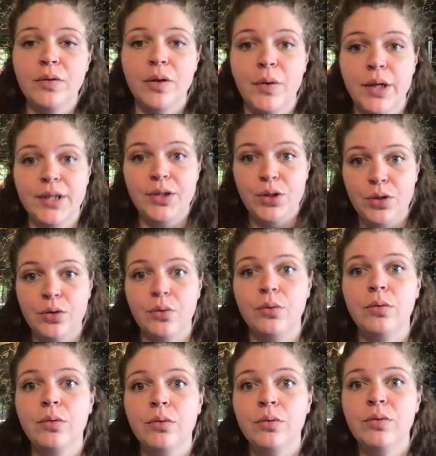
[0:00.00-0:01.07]
going
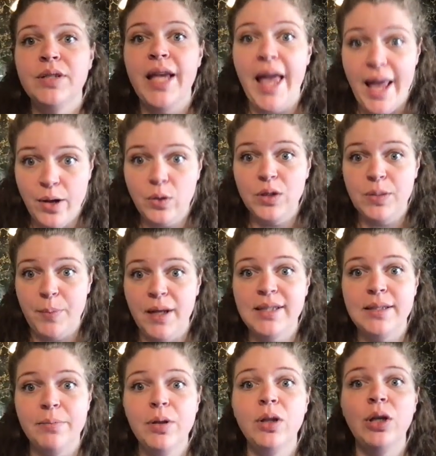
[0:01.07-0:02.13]
to take
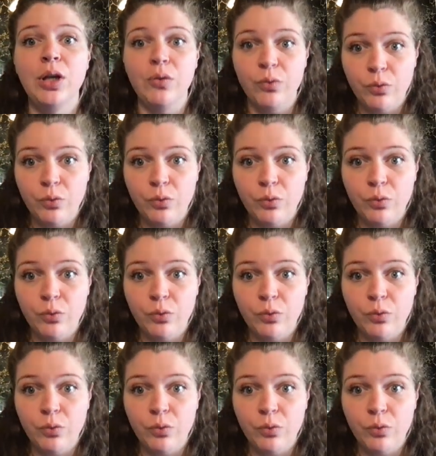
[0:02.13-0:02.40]
responsibility